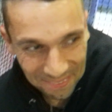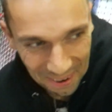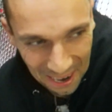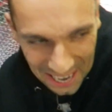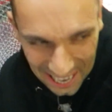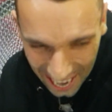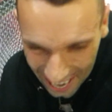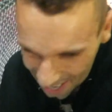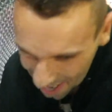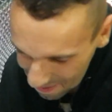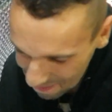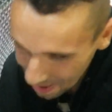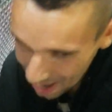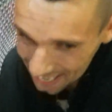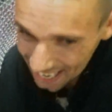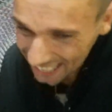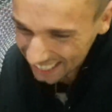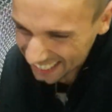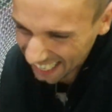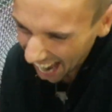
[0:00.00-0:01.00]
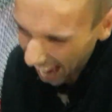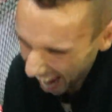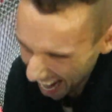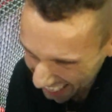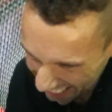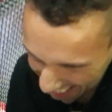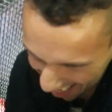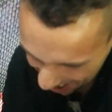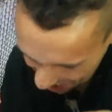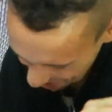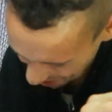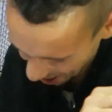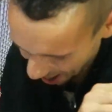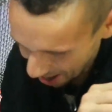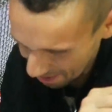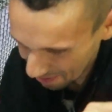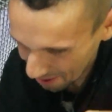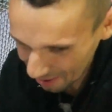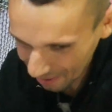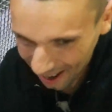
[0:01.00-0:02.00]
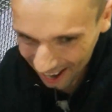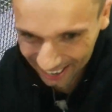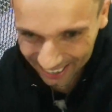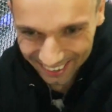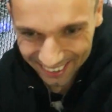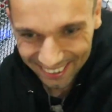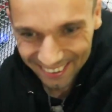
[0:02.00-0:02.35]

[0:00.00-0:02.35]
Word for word: Free gang, I'm being attacked here by everyone.